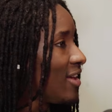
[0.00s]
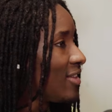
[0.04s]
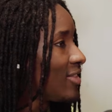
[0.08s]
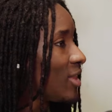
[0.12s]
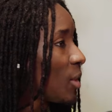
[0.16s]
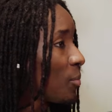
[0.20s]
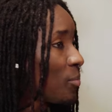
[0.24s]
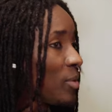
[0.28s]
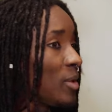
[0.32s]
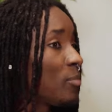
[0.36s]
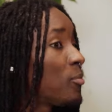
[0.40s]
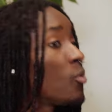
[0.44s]

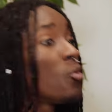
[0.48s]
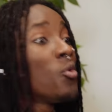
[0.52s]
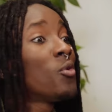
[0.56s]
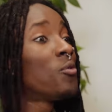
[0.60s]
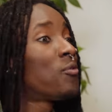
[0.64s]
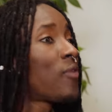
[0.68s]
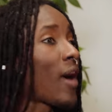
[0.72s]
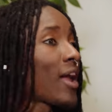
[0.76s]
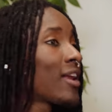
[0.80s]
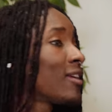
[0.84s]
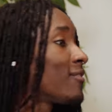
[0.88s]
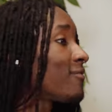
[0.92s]
then people will
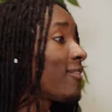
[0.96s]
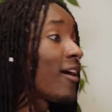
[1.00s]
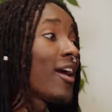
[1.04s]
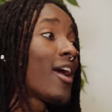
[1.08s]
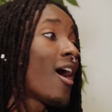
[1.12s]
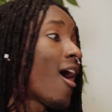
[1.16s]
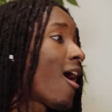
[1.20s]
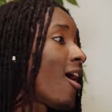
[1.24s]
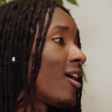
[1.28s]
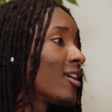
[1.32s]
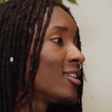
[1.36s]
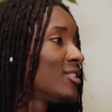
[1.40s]
find it very
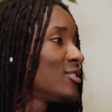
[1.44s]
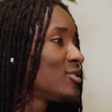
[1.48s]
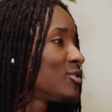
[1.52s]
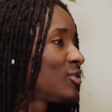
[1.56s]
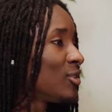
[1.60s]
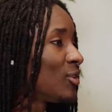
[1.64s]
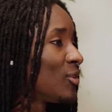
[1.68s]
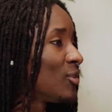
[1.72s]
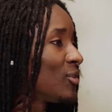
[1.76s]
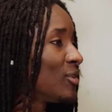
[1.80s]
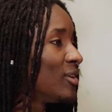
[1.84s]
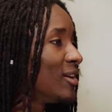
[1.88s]
hard
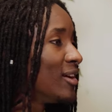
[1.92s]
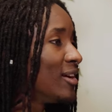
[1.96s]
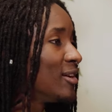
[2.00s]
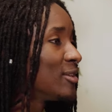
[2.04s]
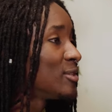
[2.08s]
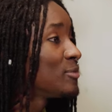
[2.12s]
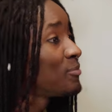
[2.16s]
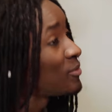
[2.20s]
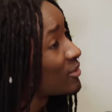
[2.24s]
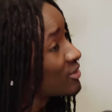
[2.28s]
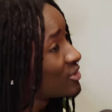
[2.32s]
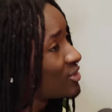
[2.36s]
to
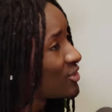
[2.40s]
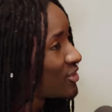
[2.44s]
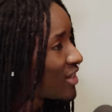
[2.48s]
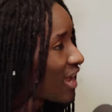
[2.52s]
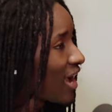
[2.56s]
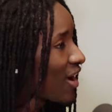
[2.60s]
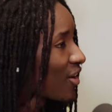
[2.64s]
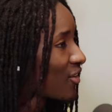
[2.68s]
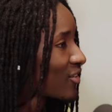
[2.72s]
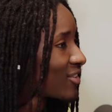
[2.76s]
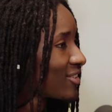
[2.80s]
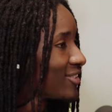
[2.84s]
put you
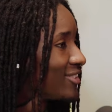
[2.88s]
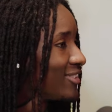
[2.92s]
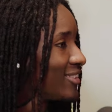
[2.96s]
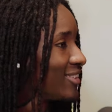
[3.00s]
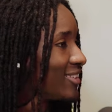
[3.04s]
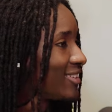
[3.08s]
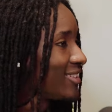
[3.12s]
down.